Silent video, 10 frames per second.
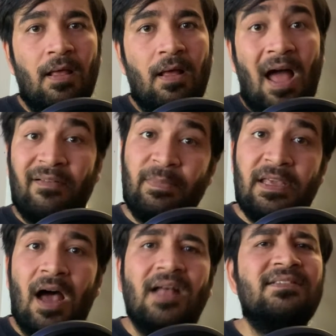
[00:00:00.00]
I will
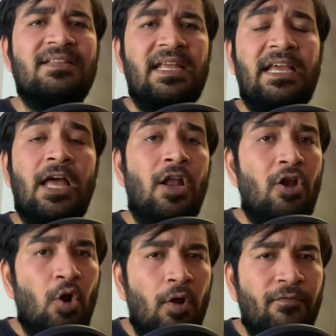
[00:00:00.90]
be answering a
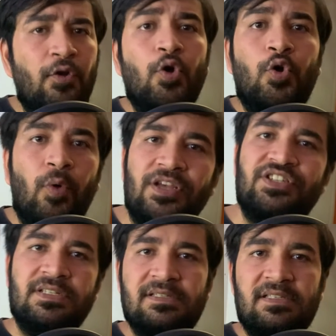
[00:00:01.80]
lot of your
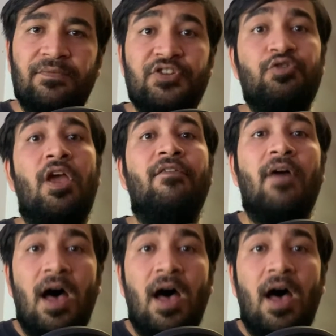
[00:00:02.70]
questions which you have